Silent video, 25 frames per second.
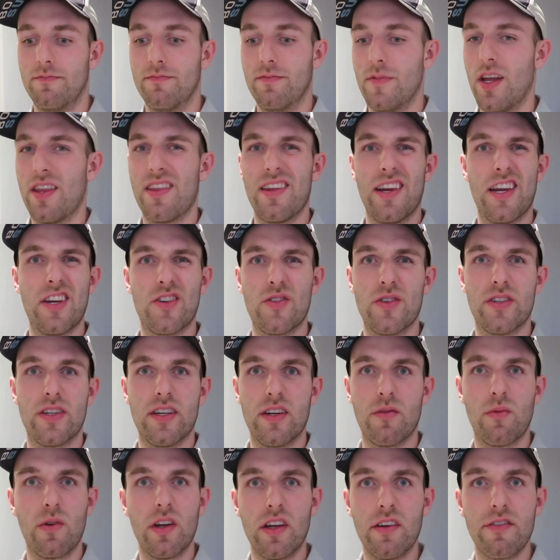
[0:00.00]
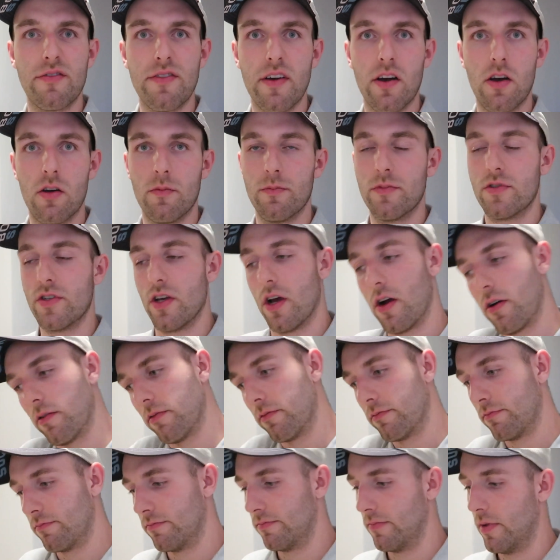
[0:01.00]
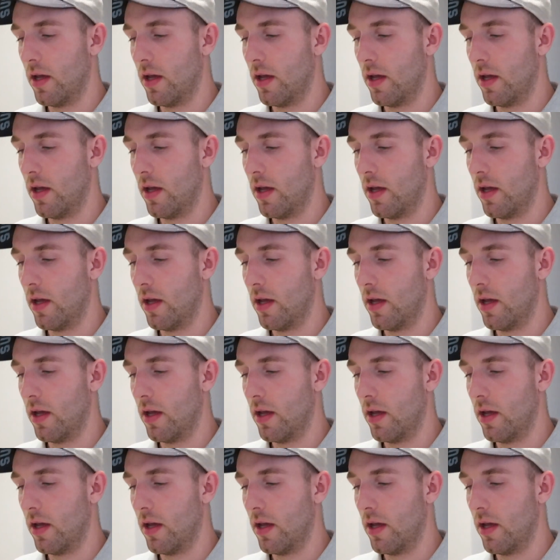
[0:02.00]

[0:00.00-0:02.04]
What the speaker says: Nothing interesting to really film. So